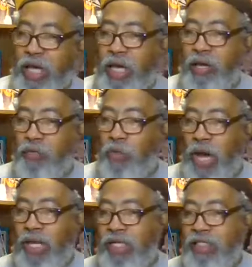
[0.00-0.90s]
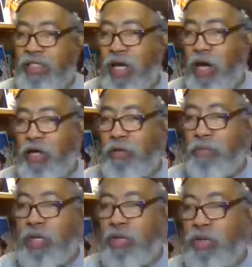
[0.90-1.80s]
and Whitey's on the
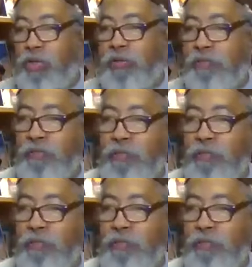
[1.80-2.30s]
moon.